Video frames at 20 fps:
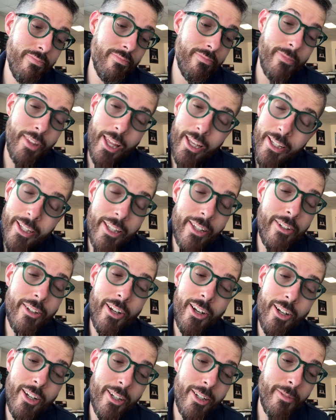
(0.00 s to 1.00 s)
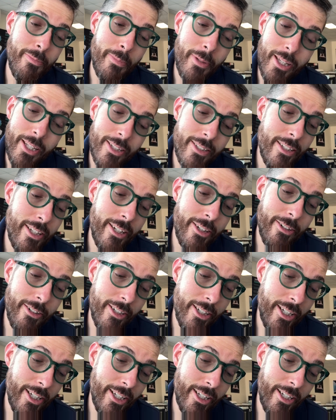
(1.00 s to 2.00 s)
thanking God, being
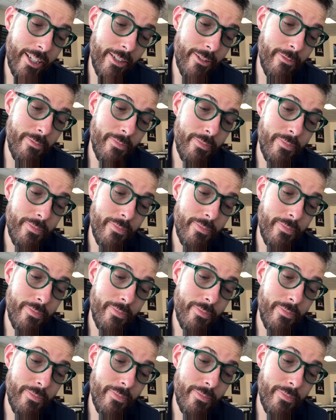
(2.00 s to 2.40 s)
teary-eyed.